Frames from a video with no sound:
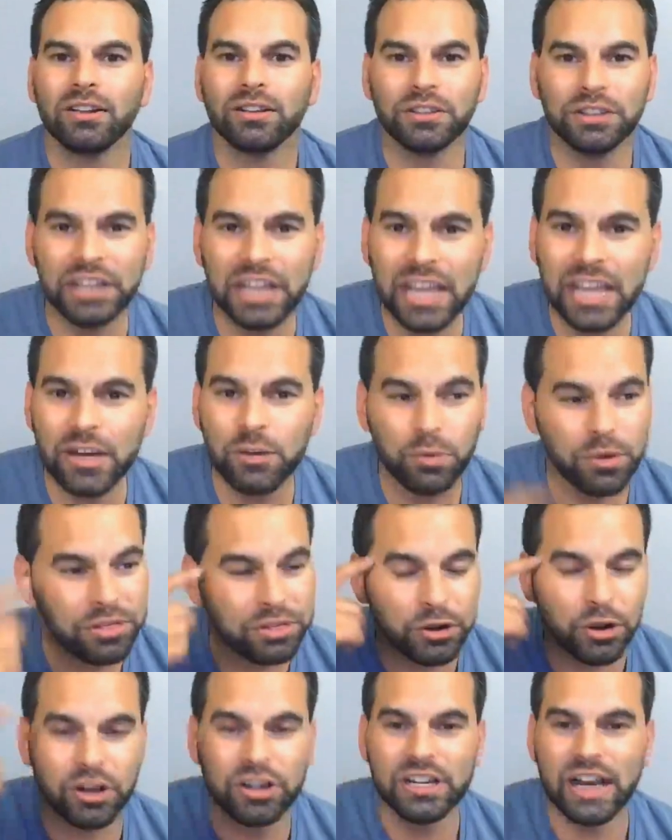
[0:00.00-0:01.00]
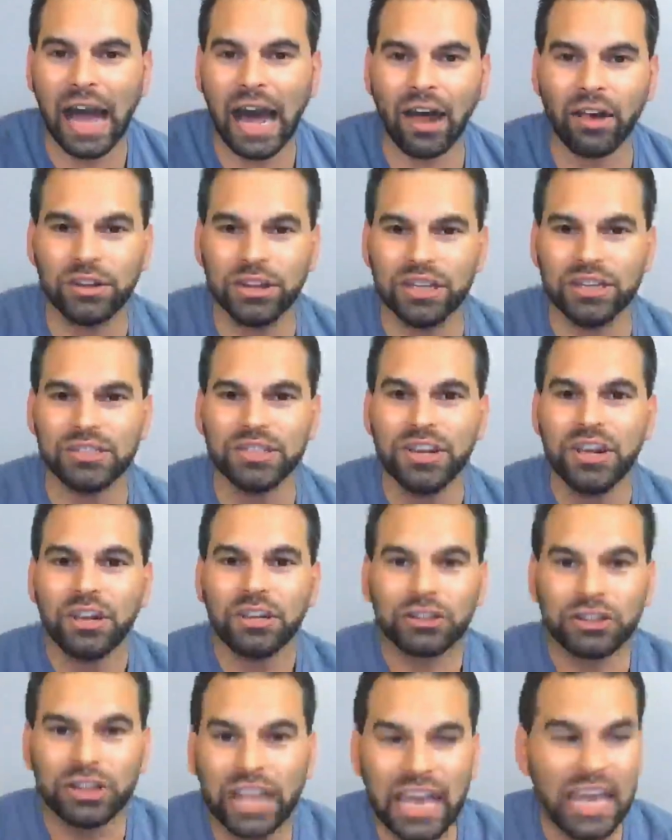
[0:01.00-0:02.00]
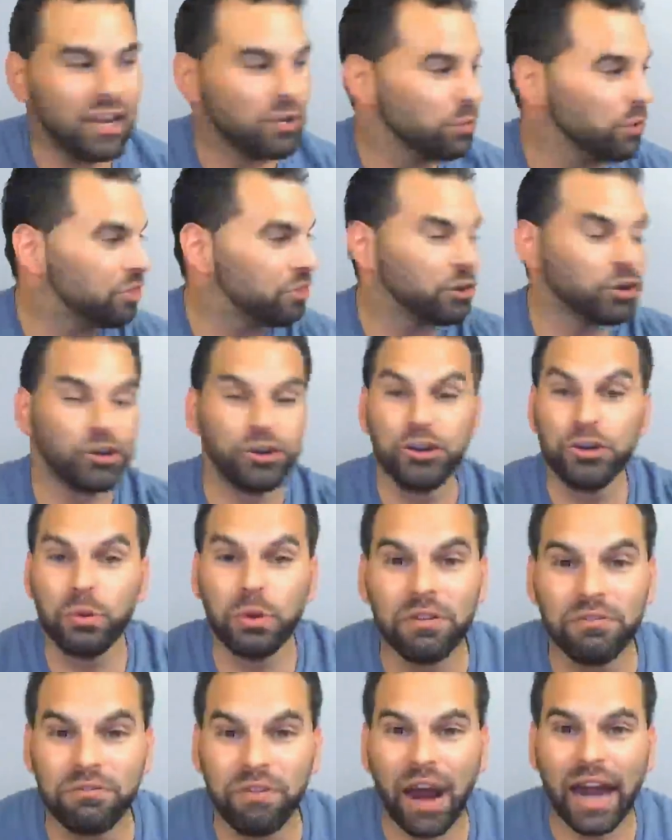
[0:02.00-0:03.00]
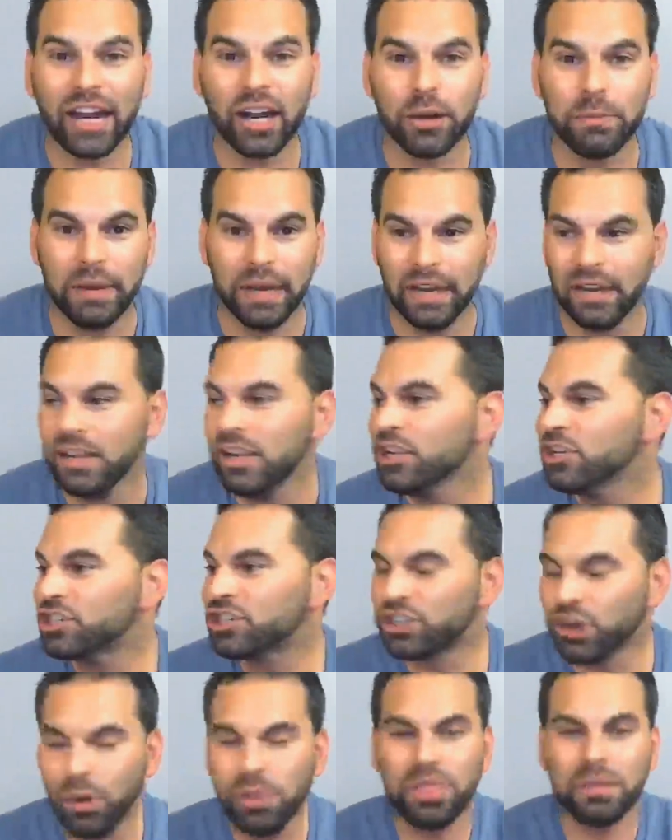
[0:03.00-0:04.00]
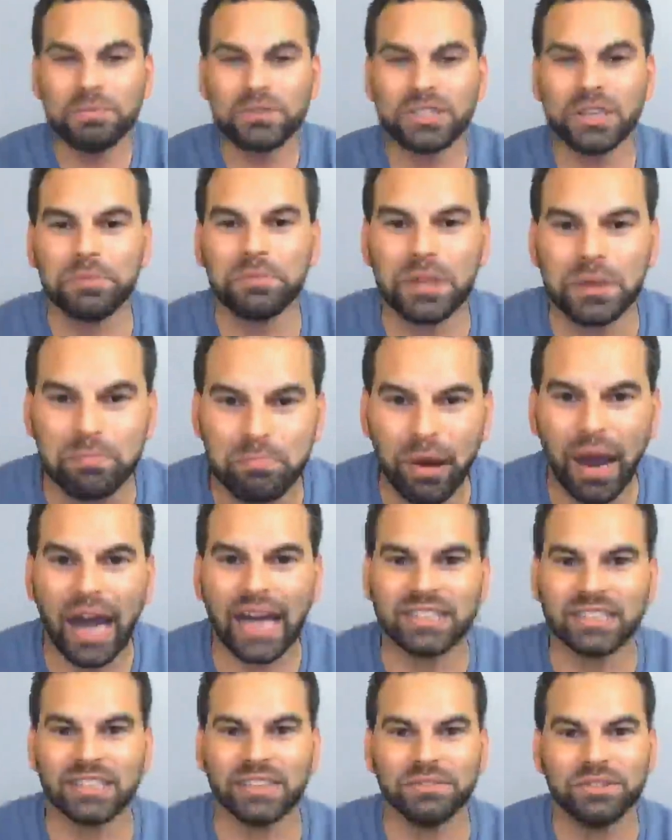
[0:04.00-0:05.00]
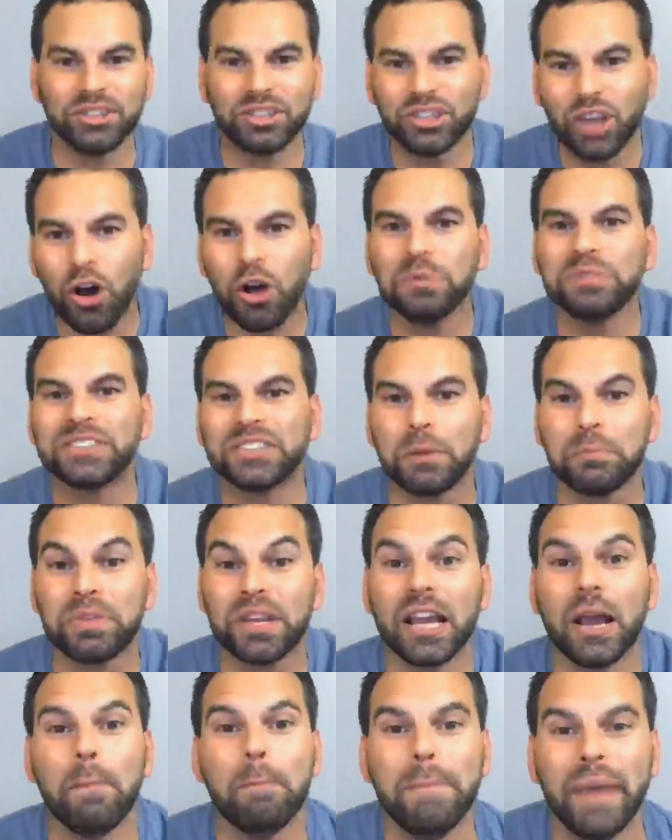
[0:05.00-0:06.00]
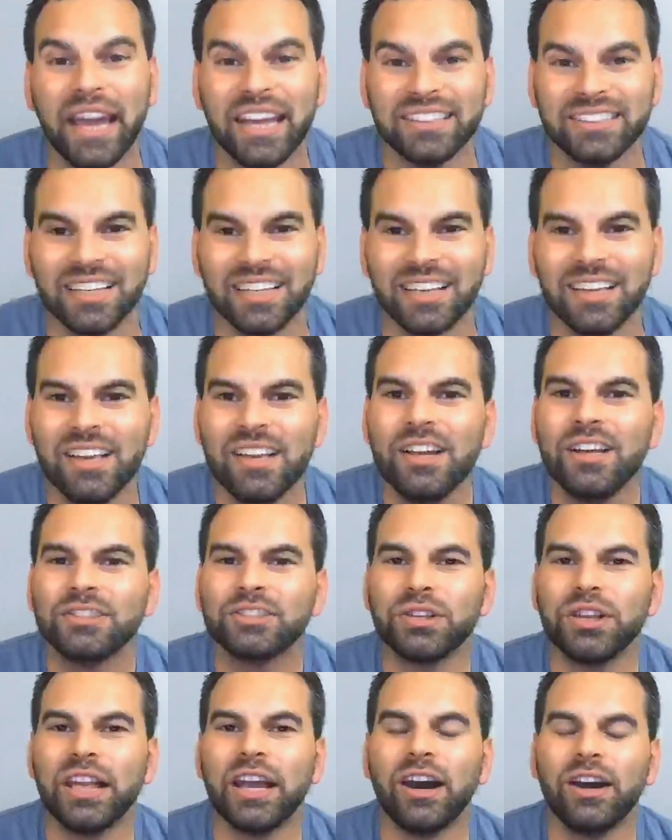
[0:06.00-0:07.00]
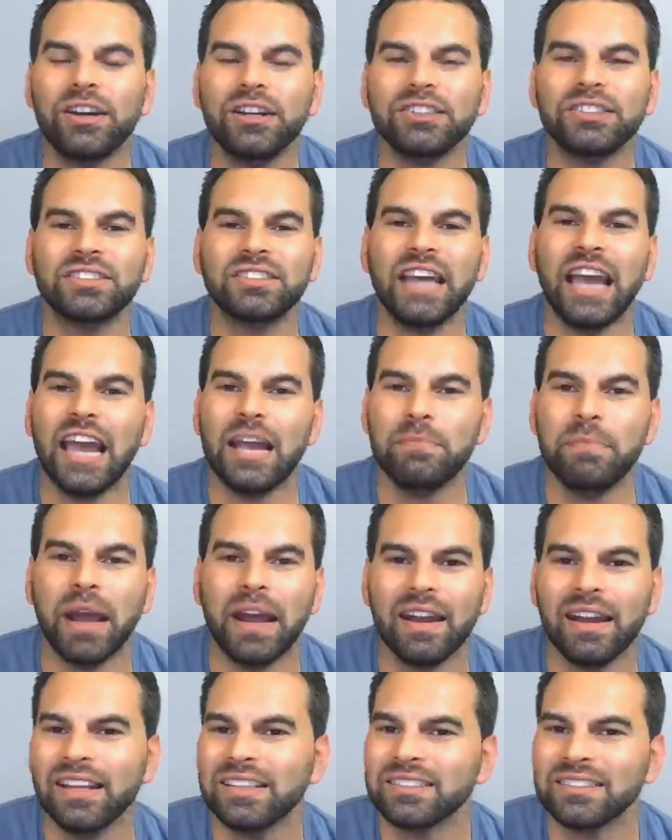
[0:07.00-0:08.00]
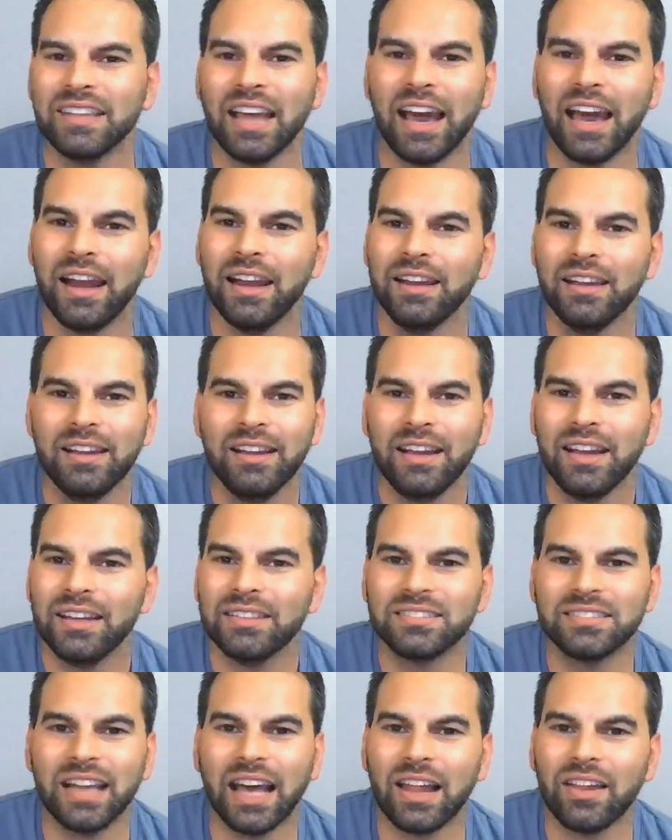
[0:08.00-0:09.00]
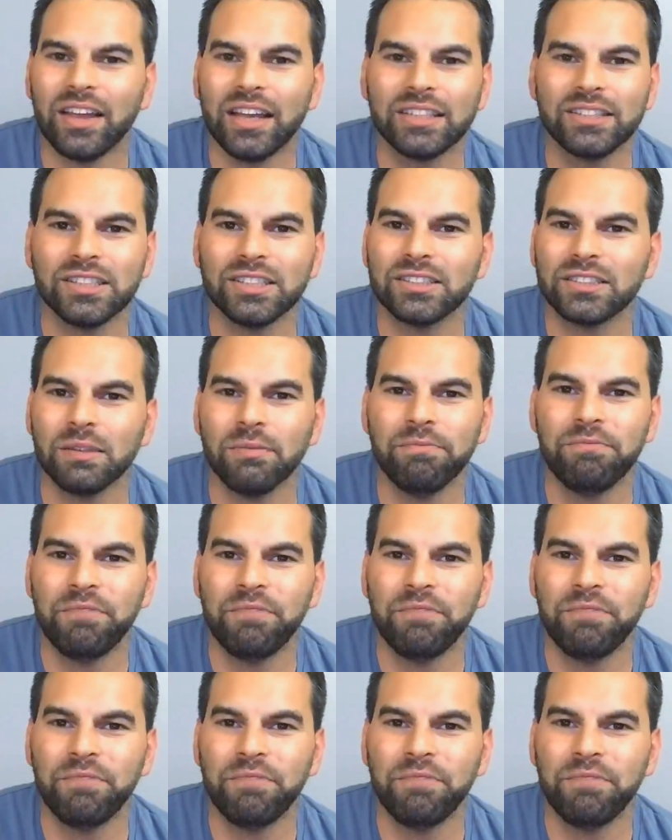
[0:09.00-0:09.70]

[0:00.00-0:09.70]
Lead with your knowledge. Lead with your new environment. Show them something positive. Show them something amazing so they understand, man, that it's not like just some